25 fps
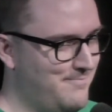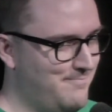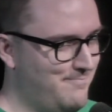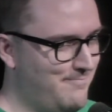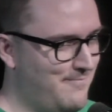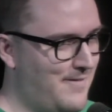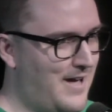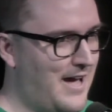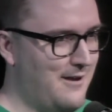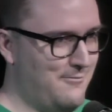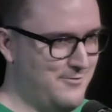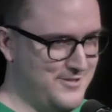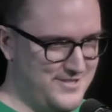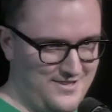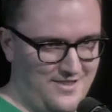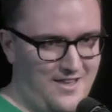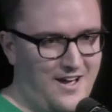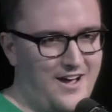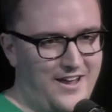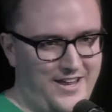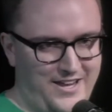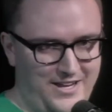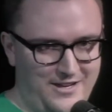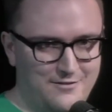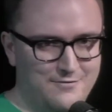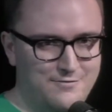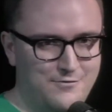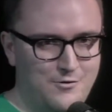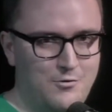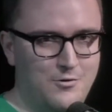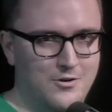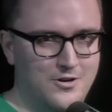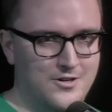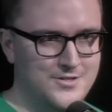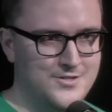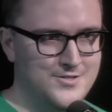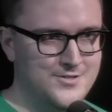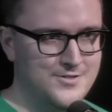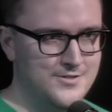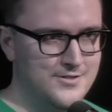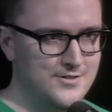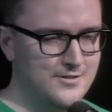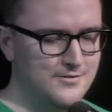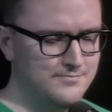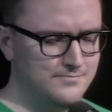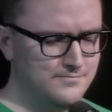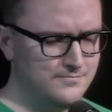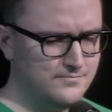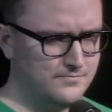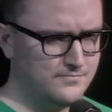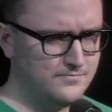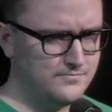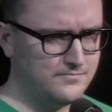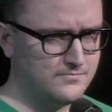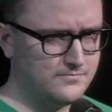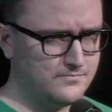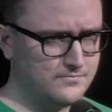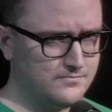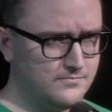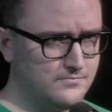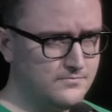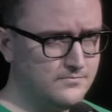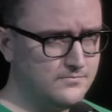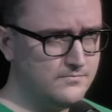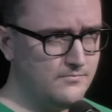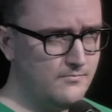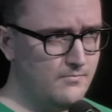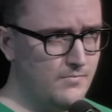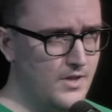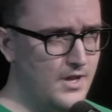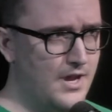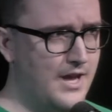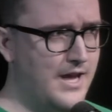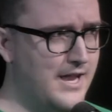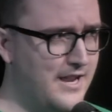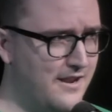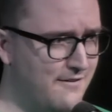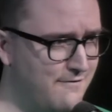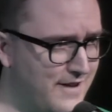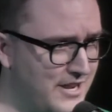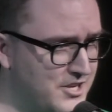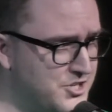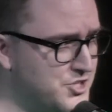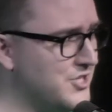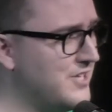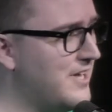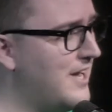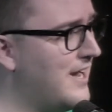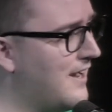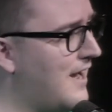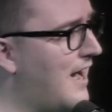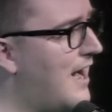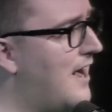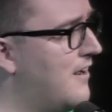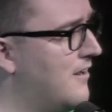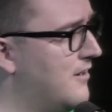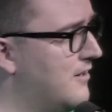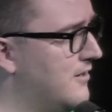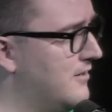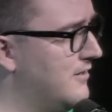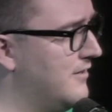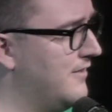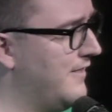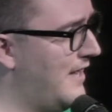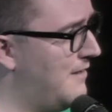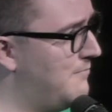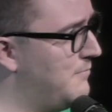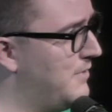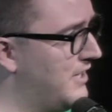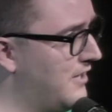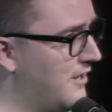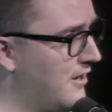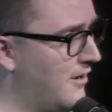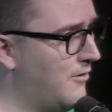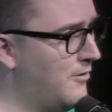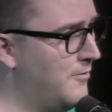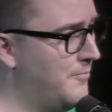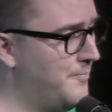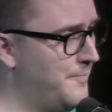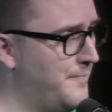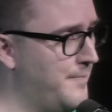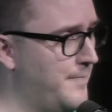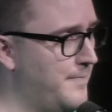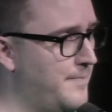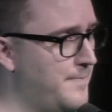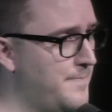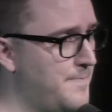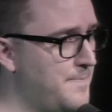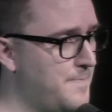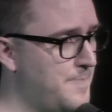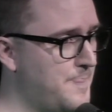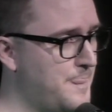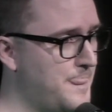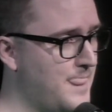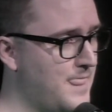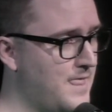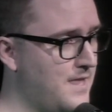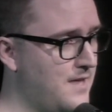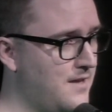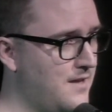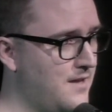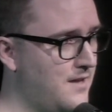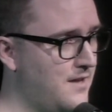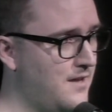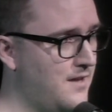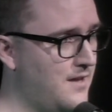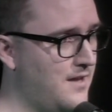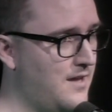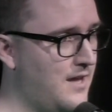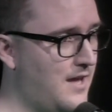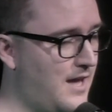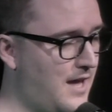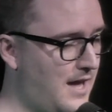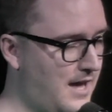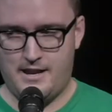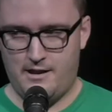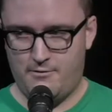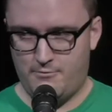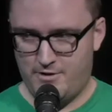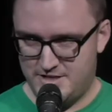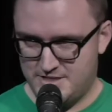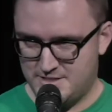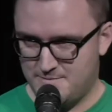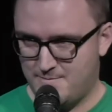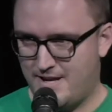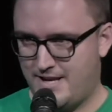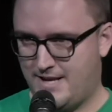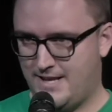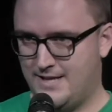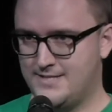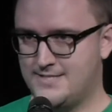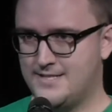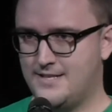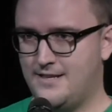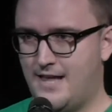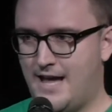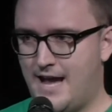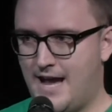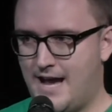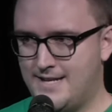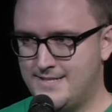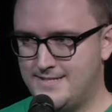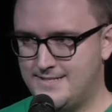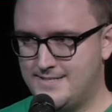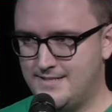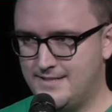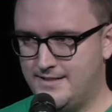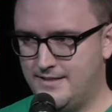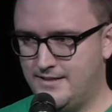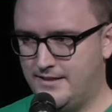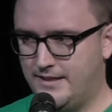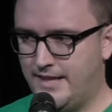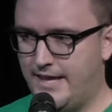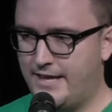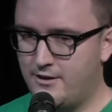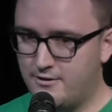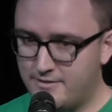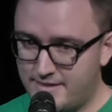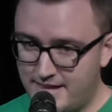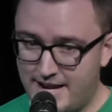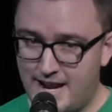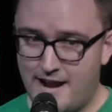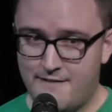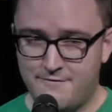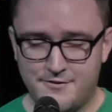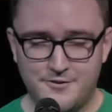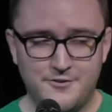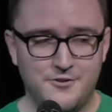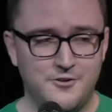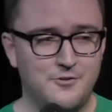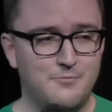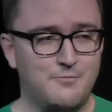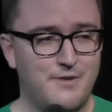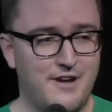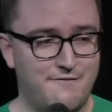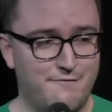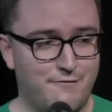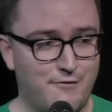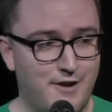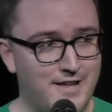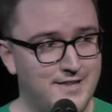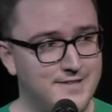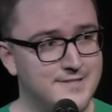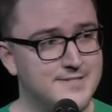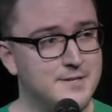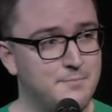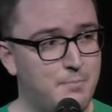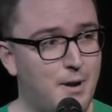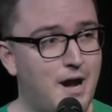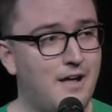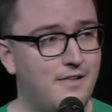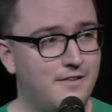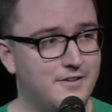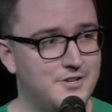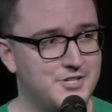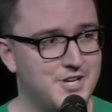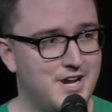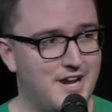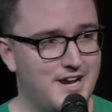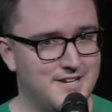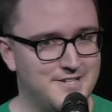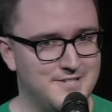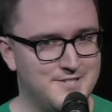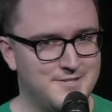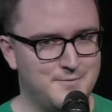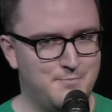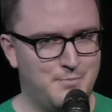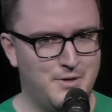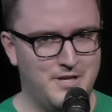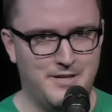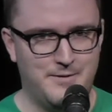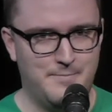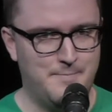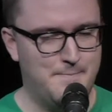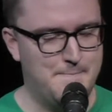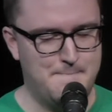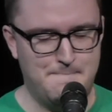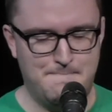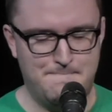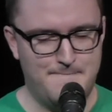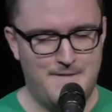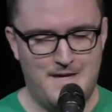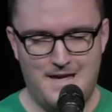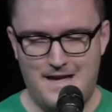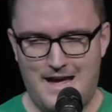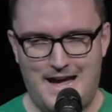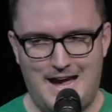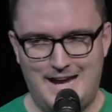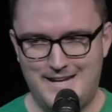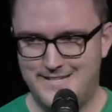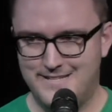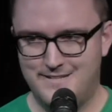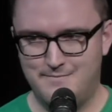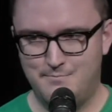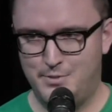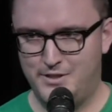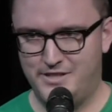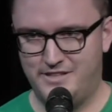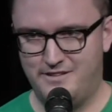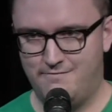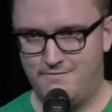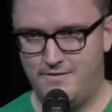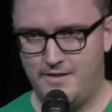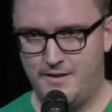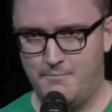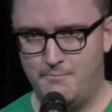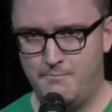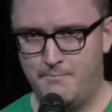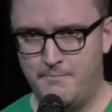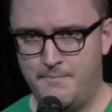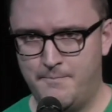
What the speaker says: I was lying, of course. And eventually, I got her to let me go. And I went to my next class, and later that afternoon, my friends apologized, but I didn't believe them.